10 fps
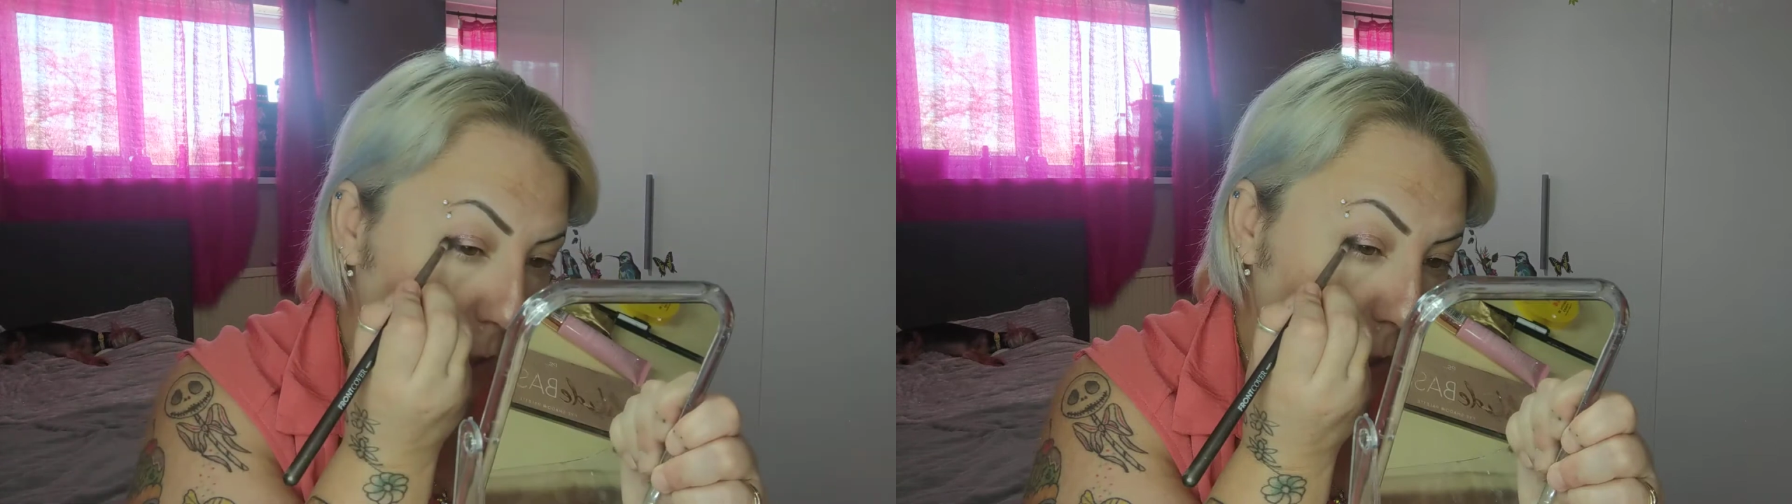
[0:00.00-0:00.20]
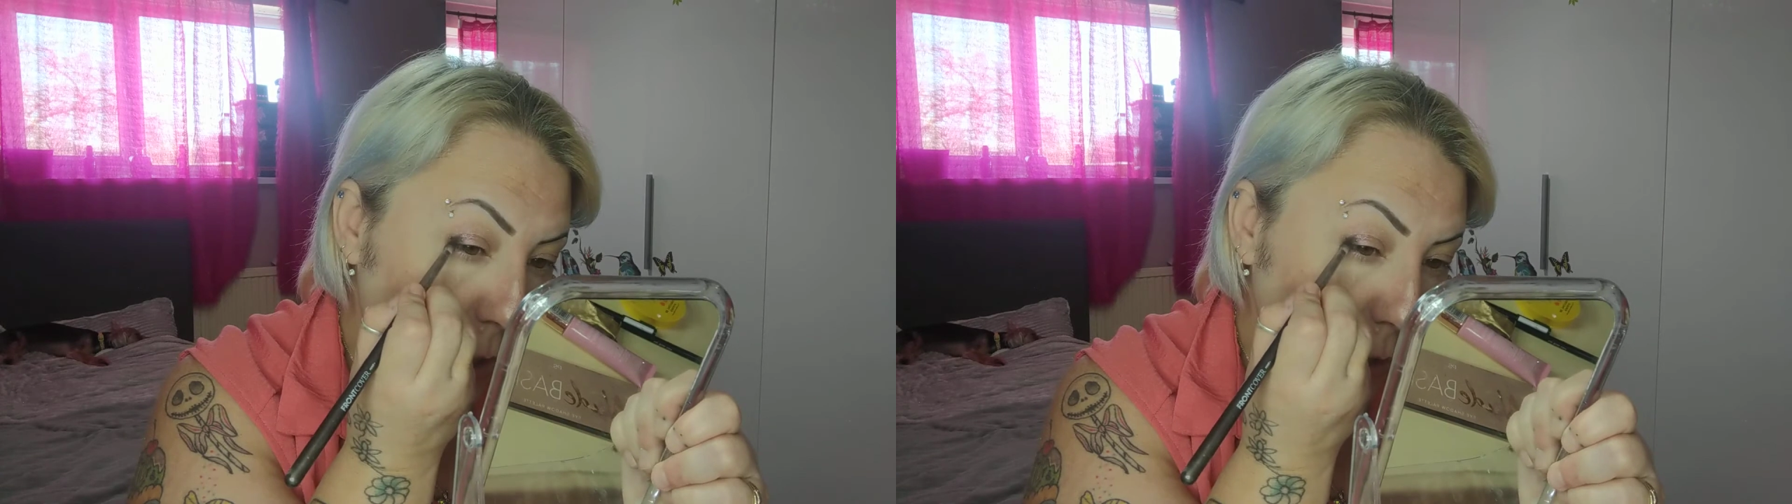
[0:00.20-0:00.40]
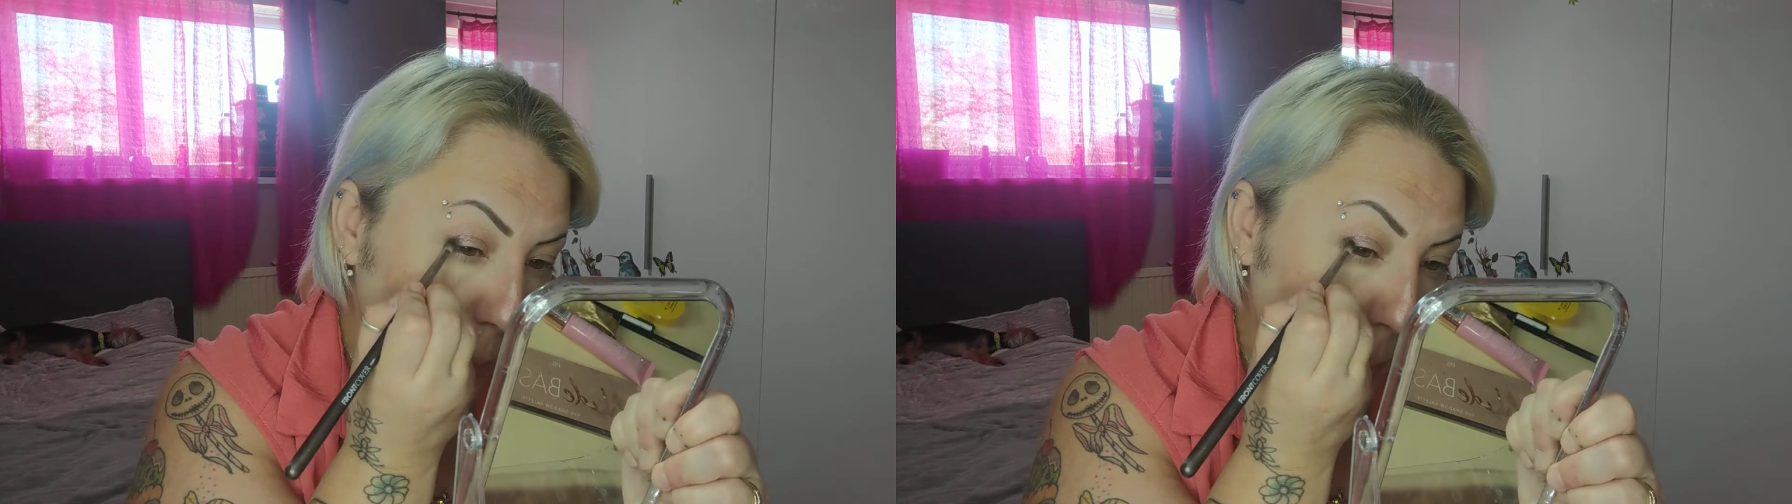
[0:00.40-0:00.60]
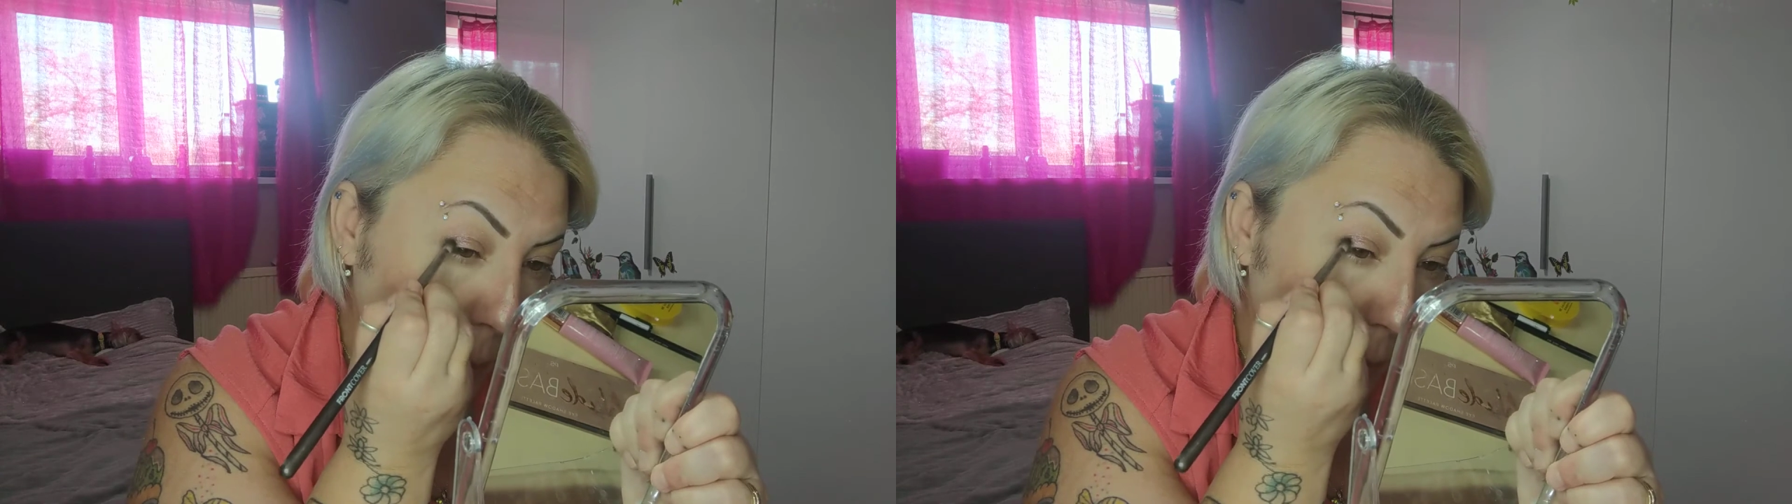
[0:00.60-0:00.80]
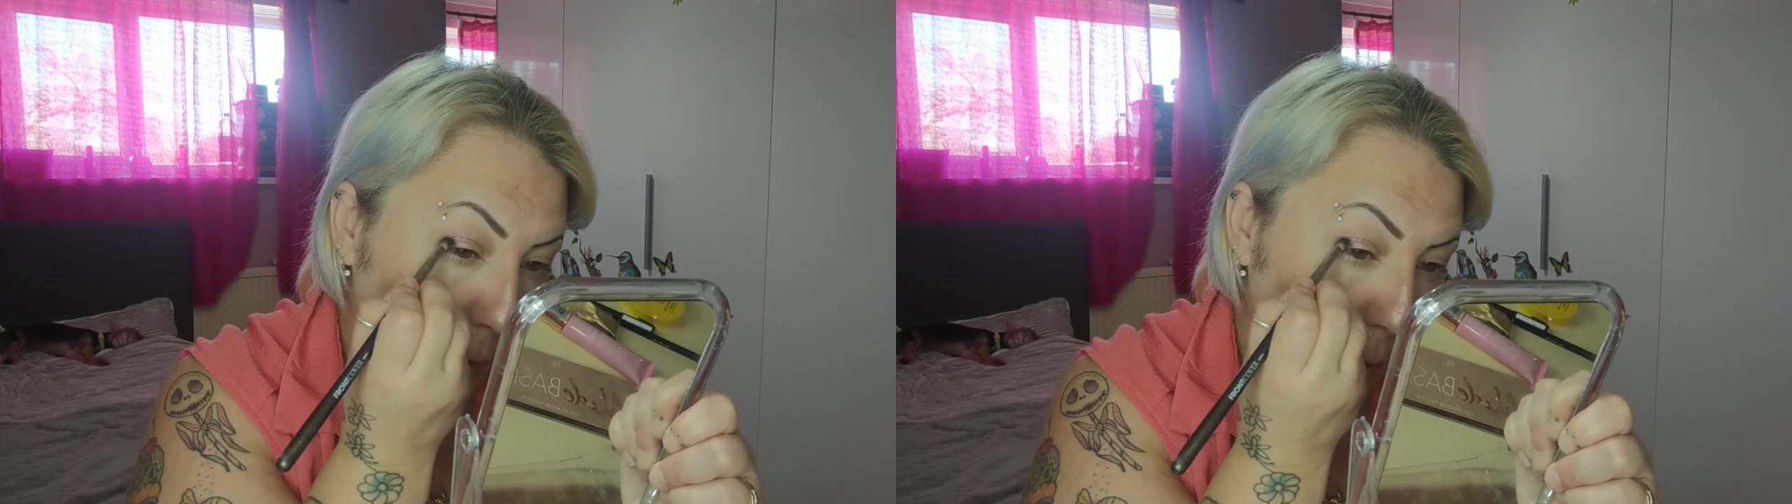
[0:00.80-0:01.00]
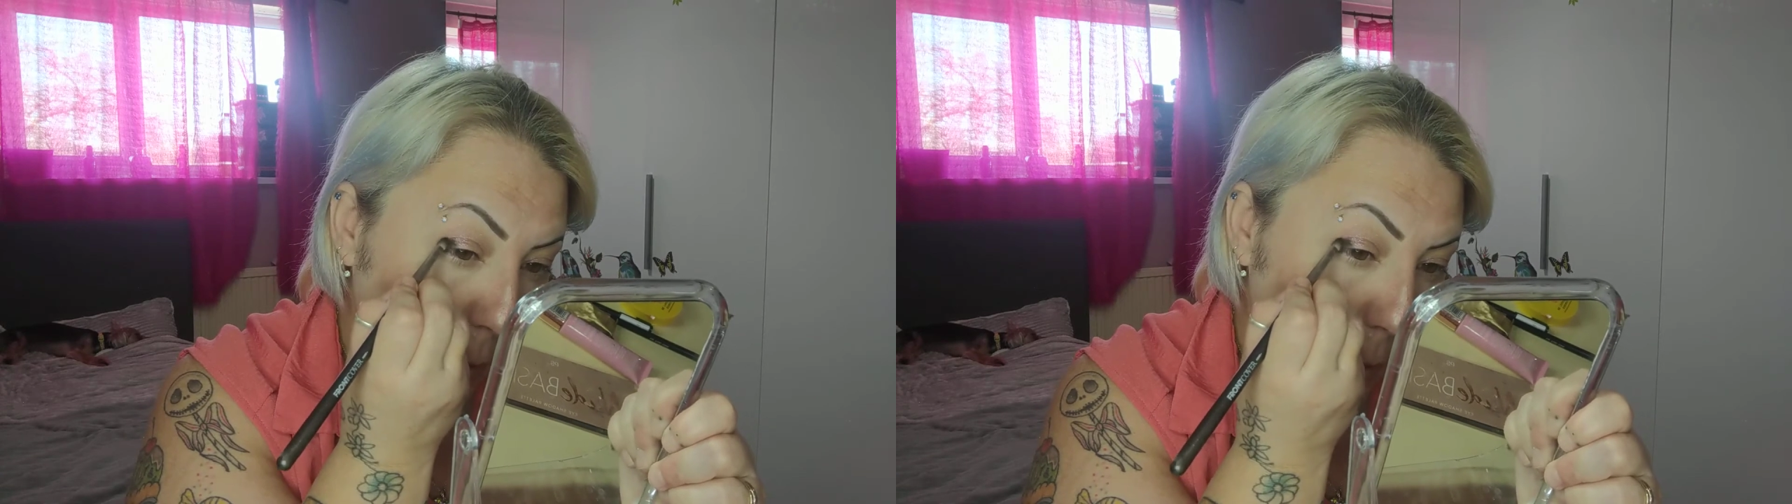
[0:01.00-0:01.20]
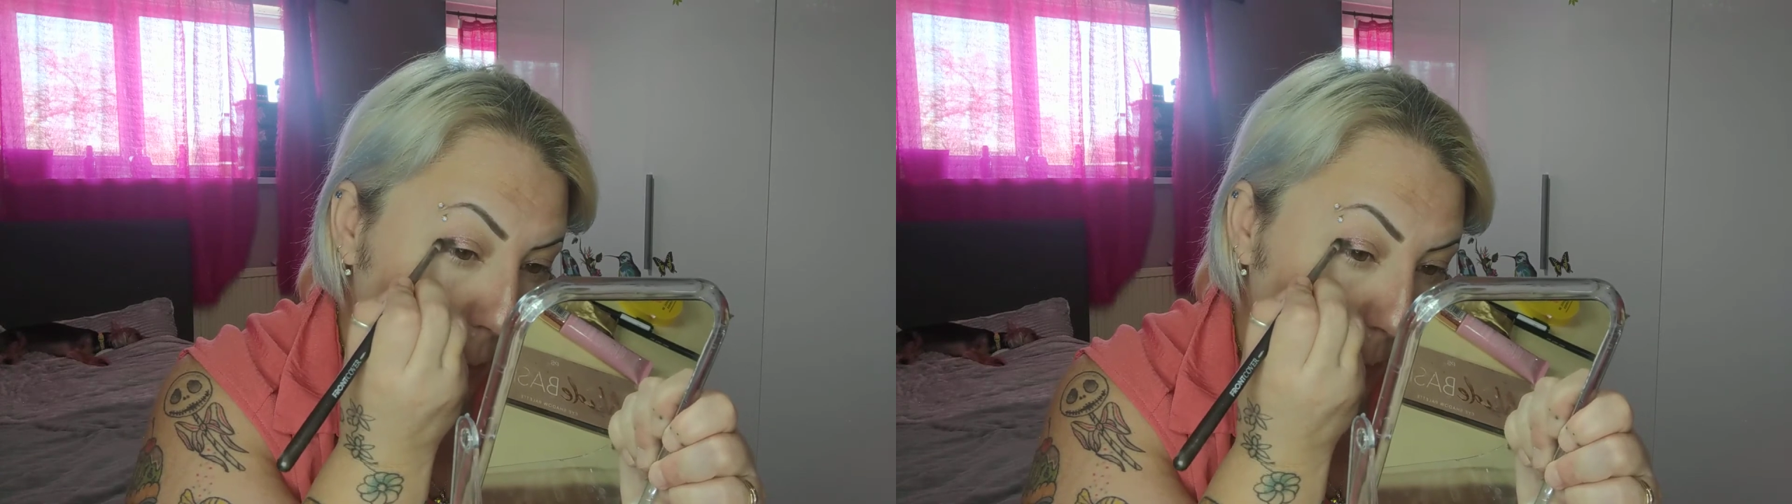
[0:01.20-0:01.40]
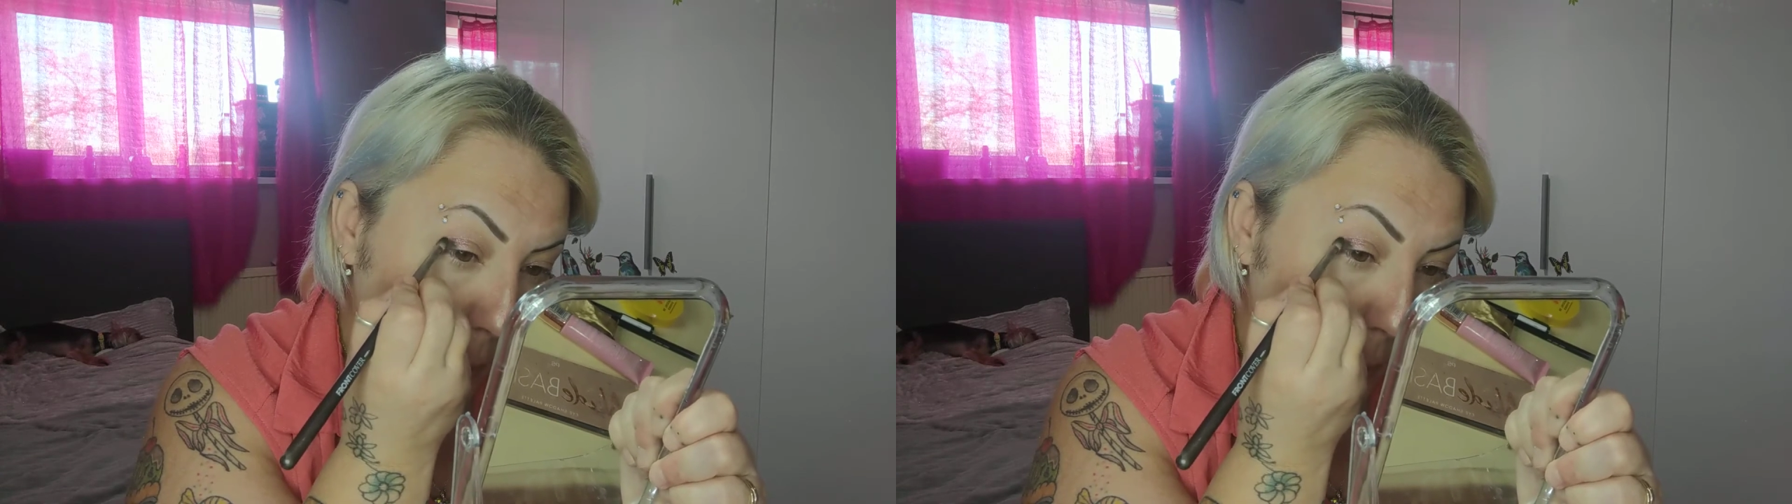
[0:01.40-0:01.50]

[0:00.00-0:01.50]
and just build it up.